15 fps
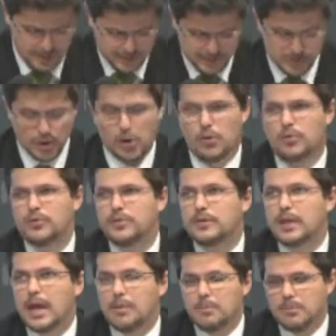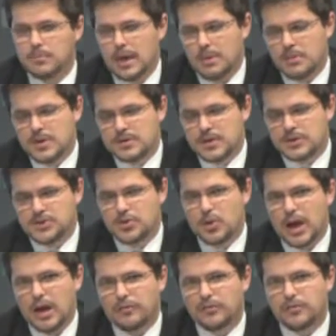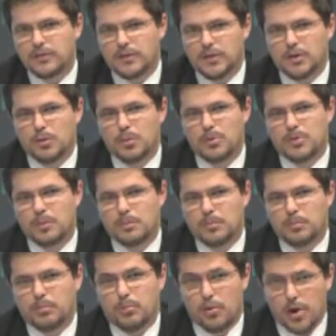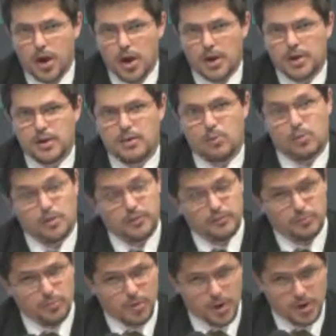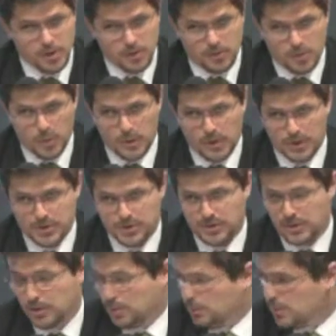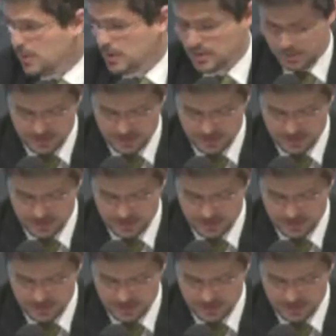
So that means that she'll have to deal with a broad or even broader coalition than Lula